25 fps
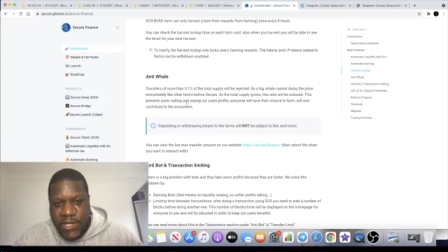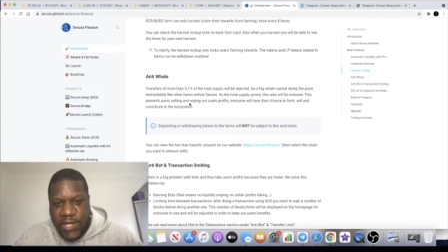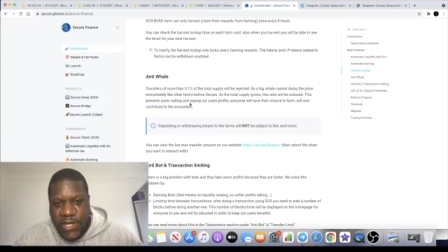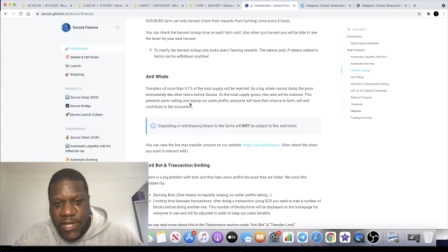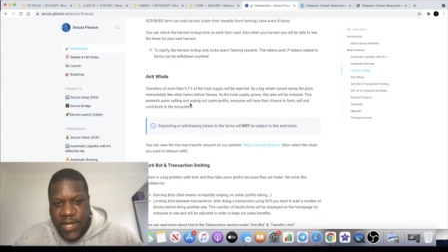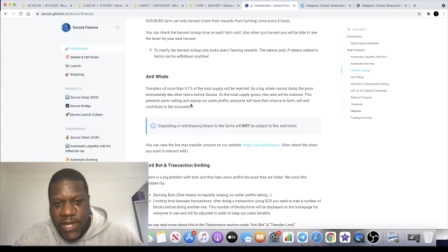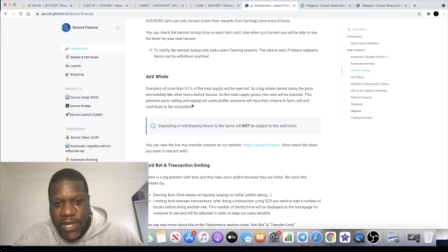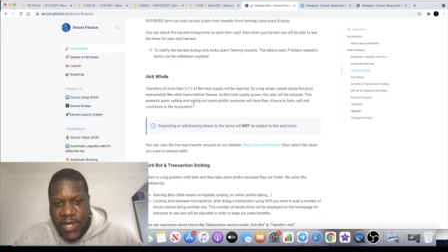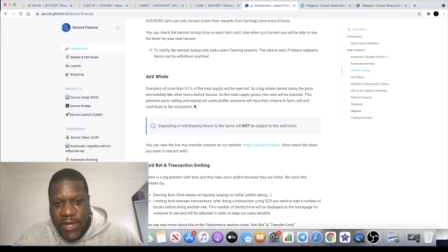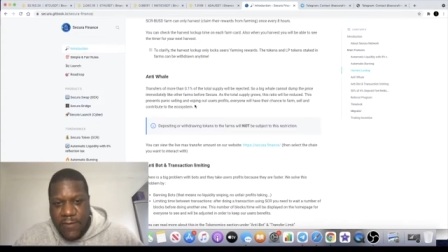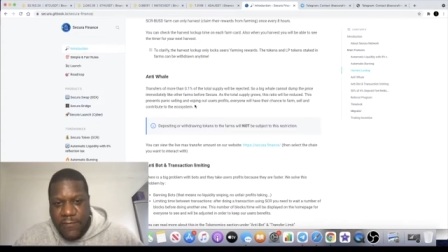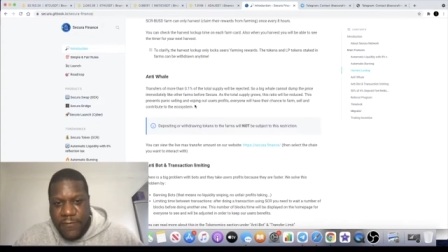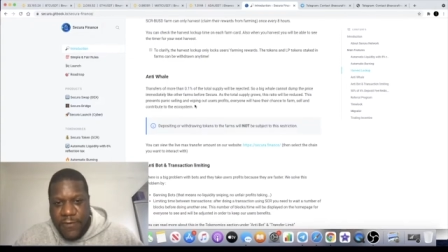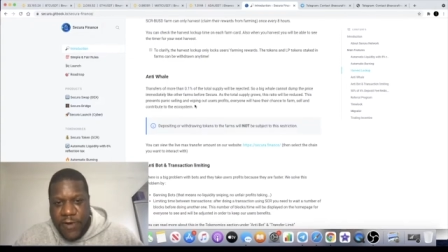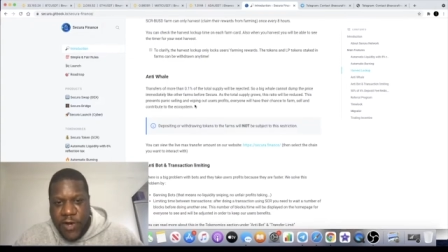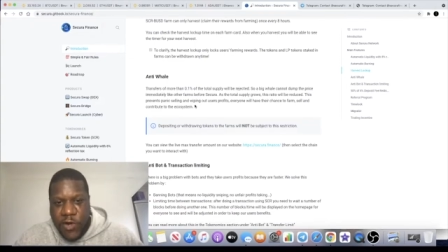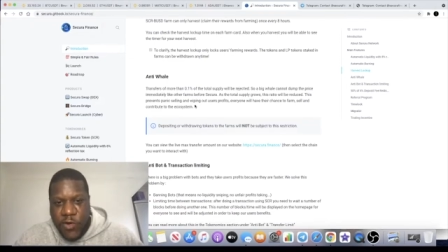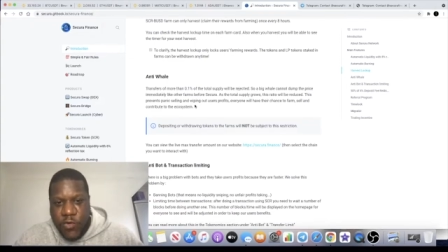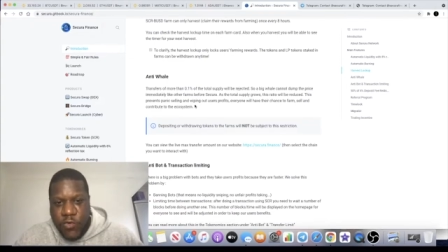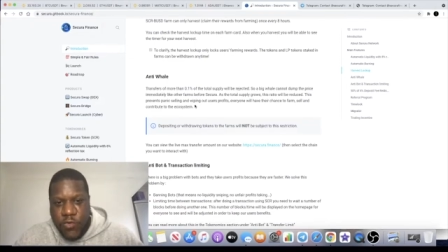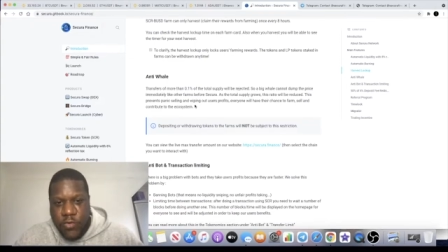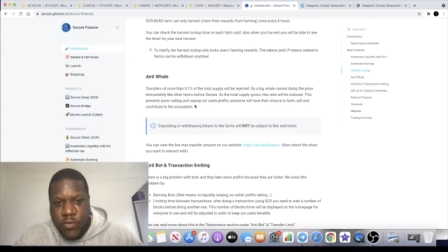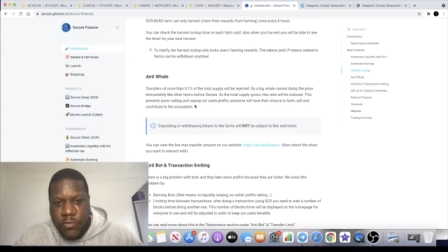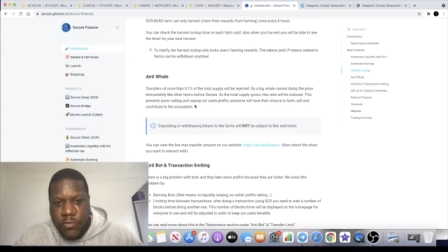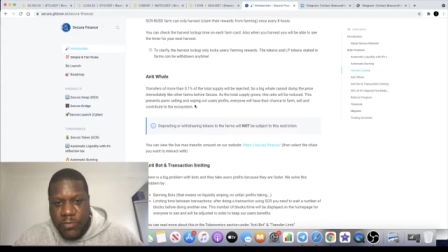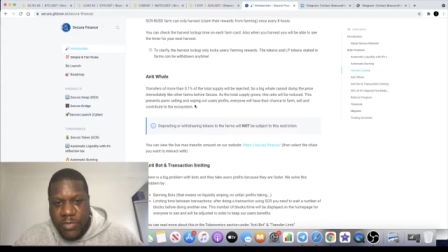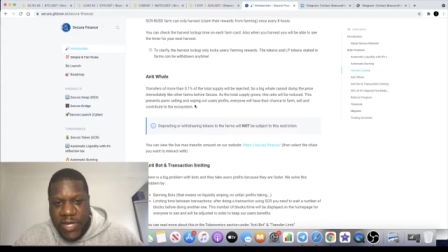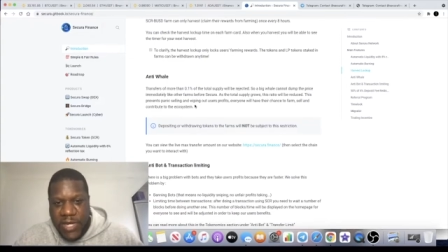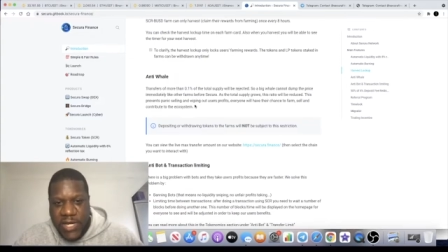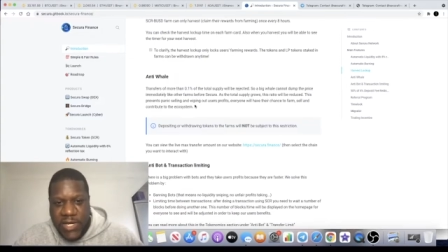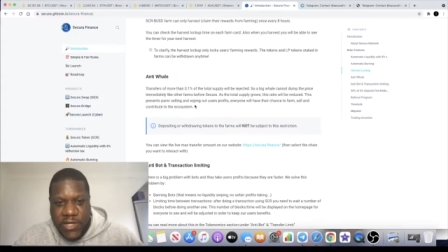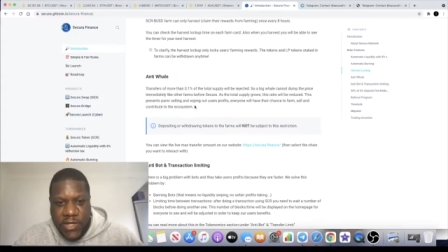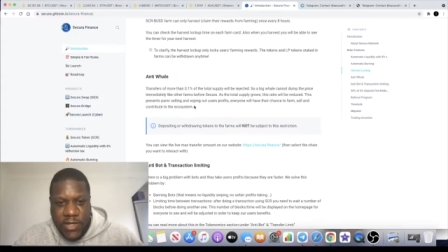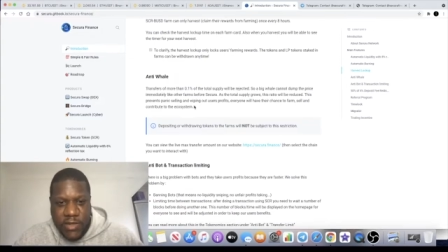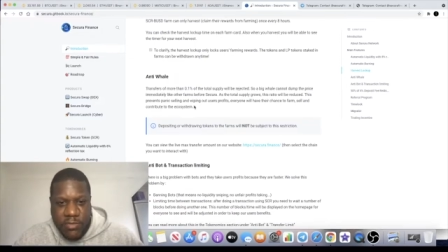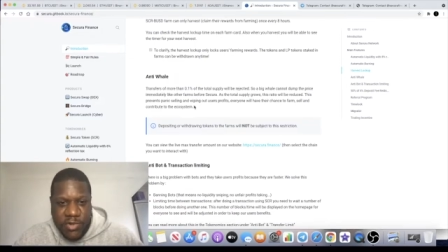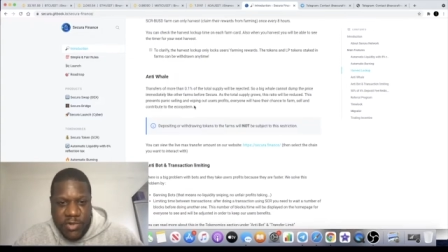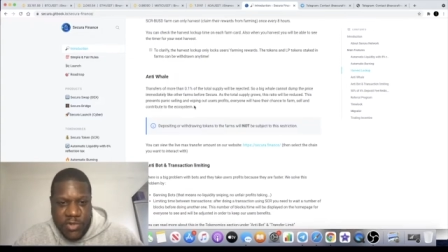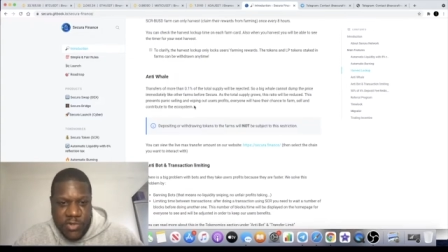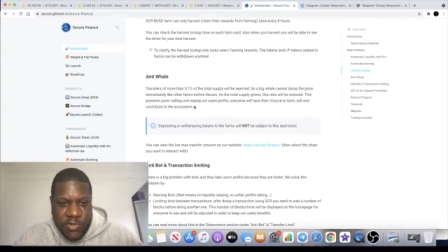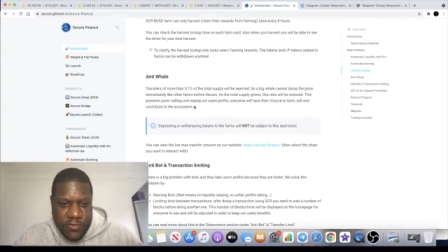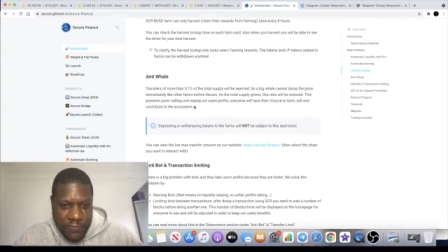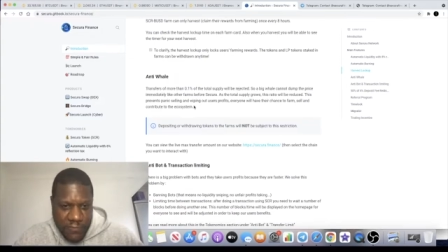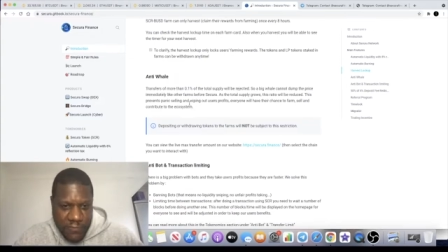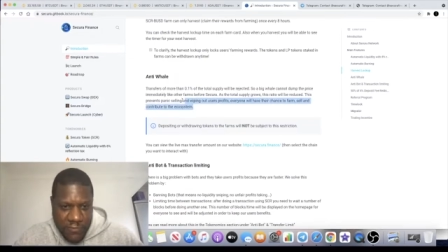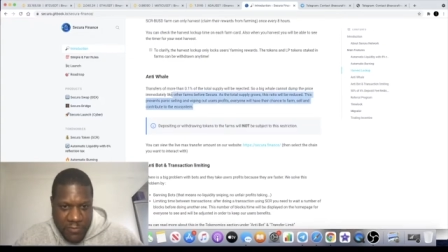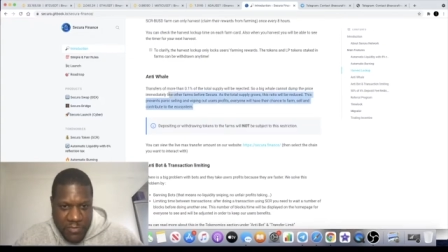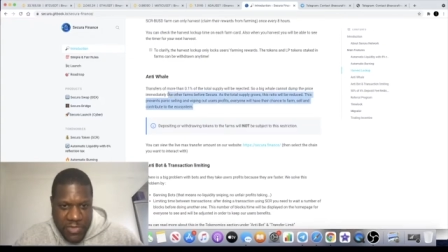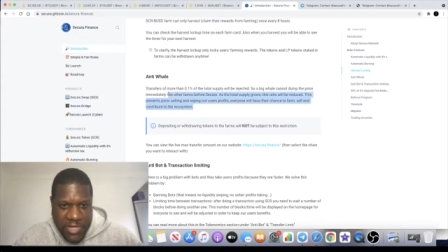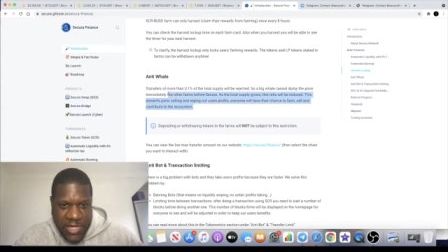the final piece of the puzzle
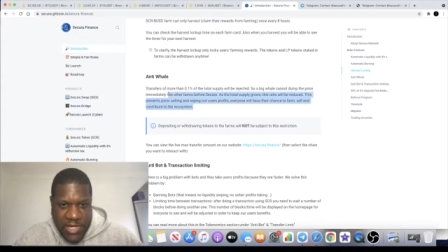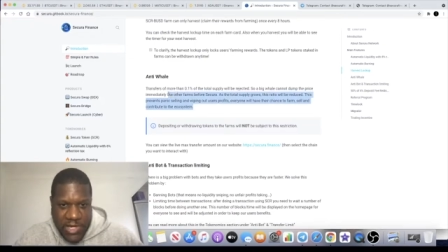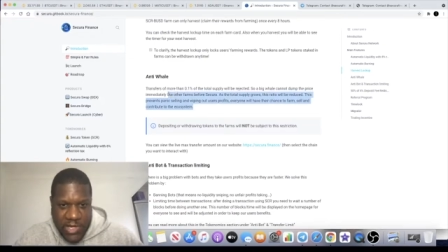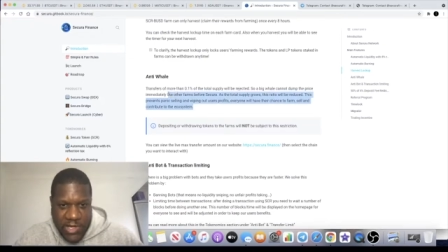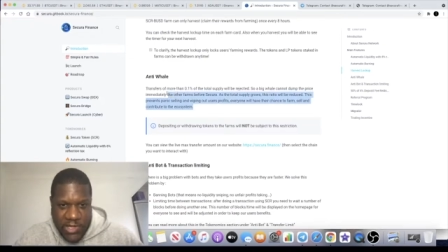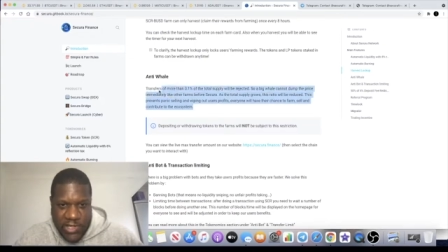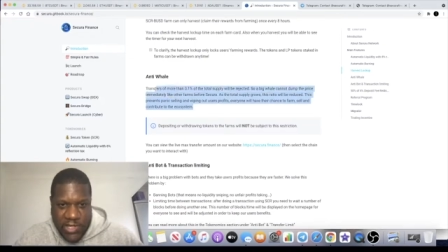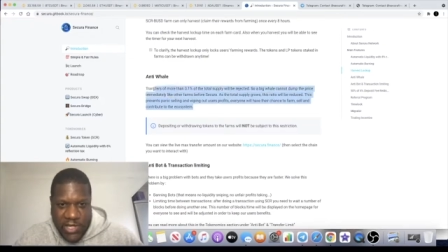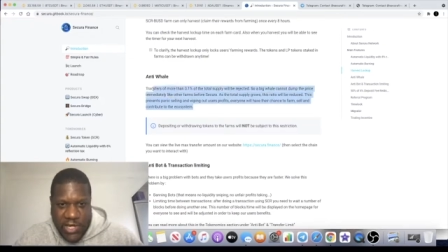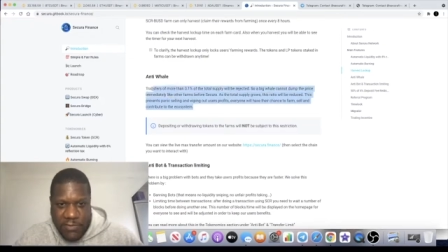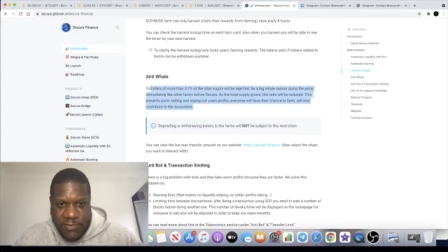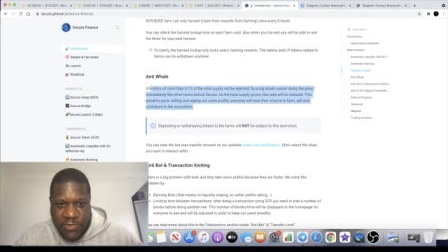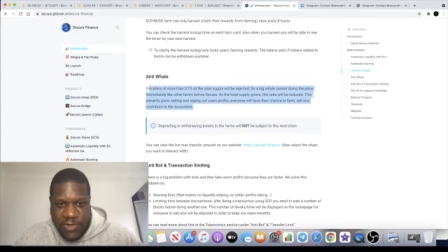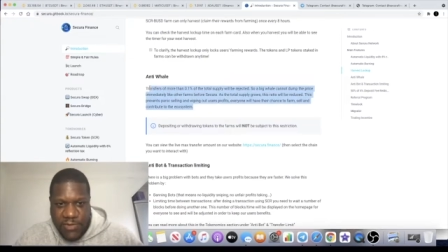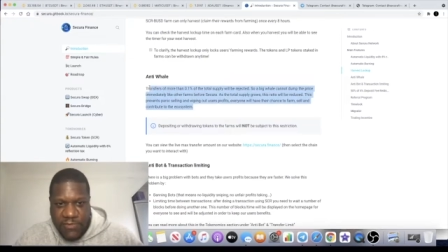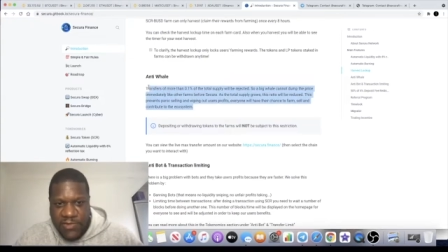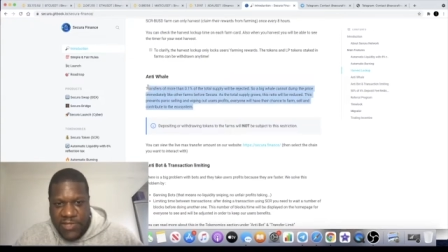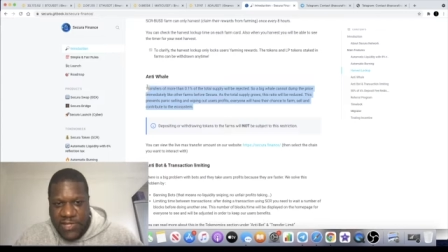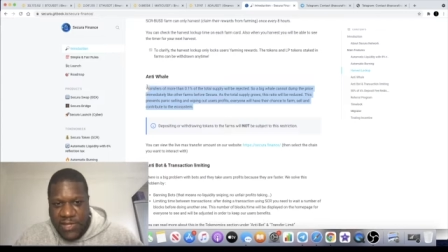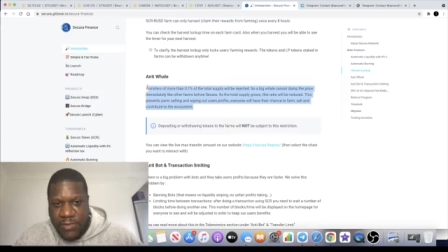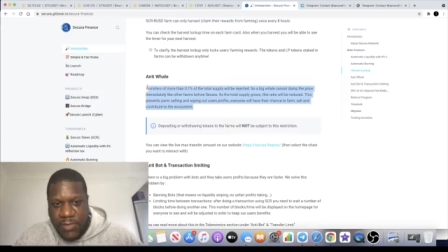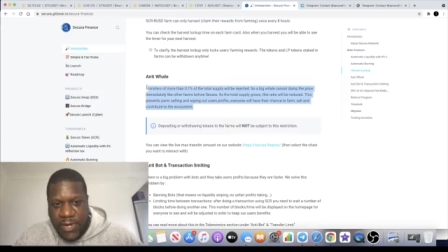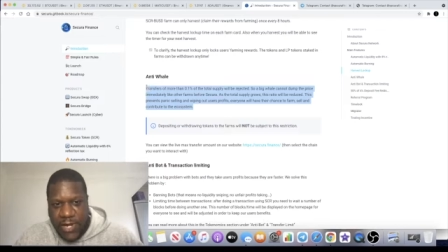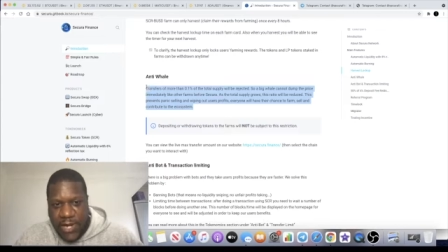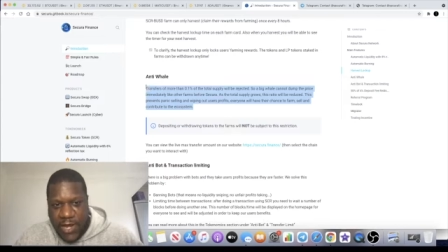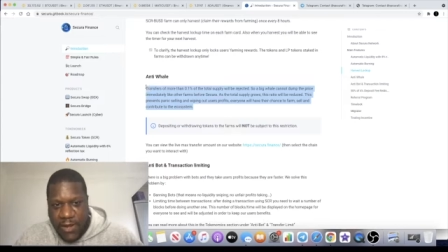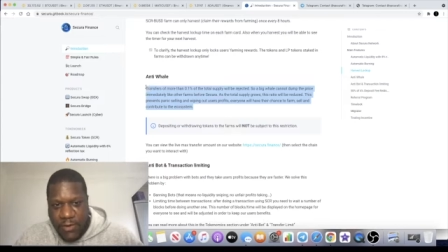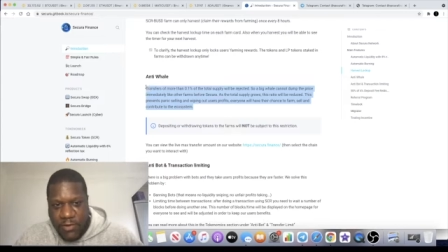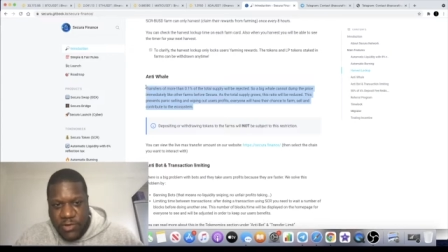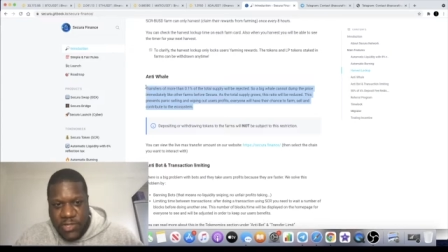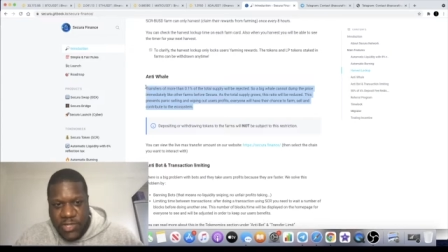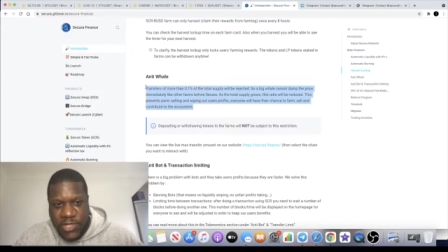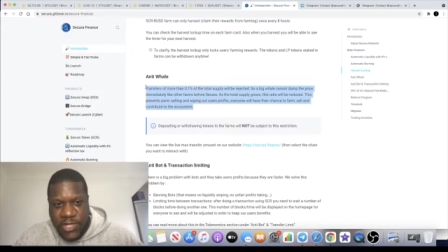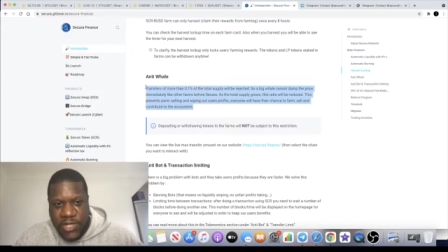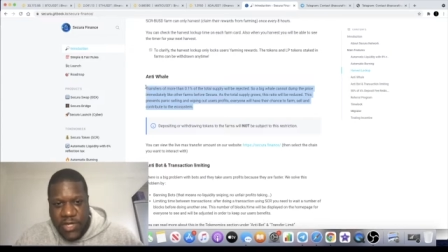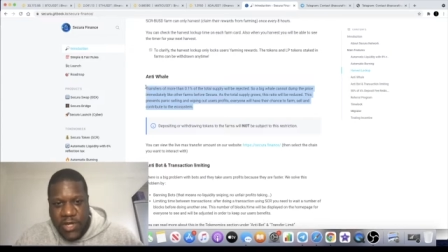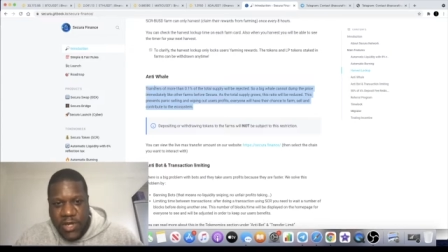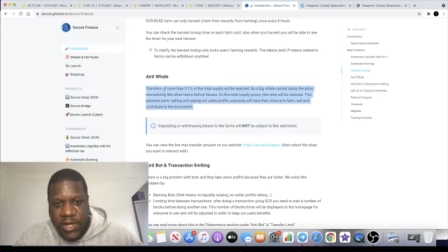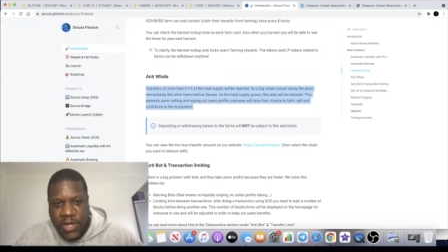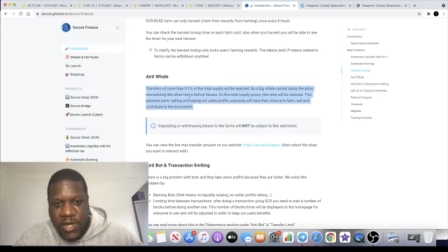for me in terms of similarity,